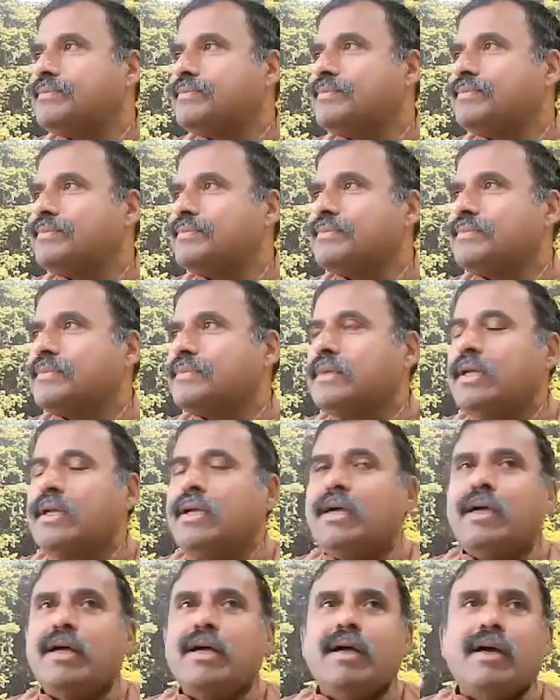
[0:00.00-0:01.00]

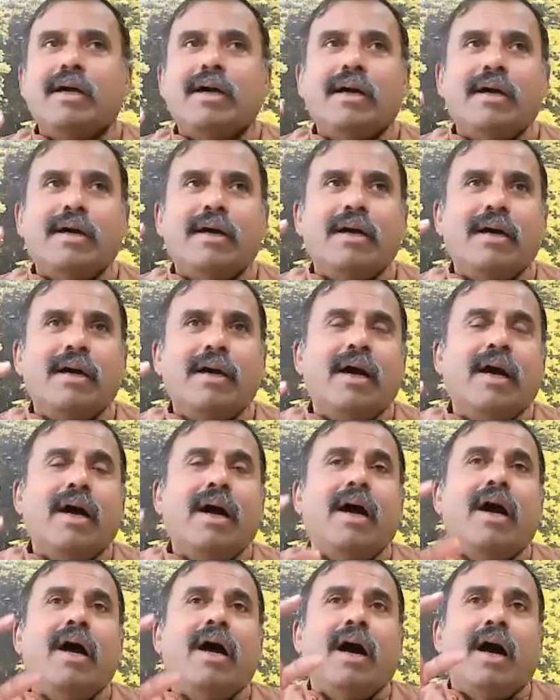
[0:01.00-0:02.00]

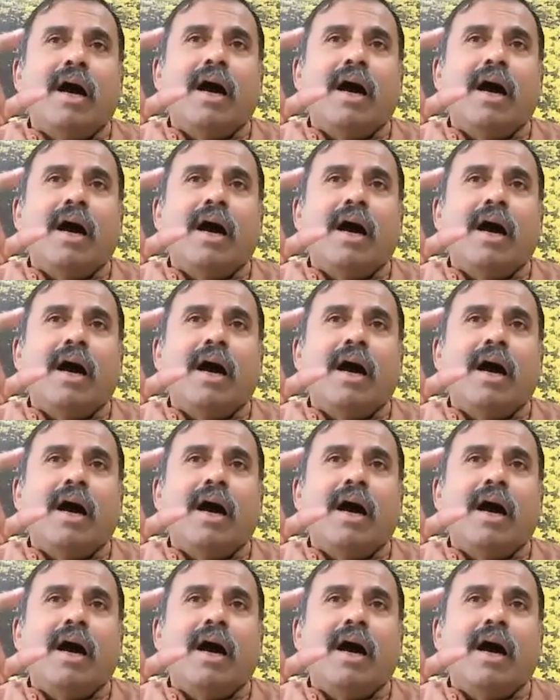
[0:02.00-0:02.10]
Nothing is said.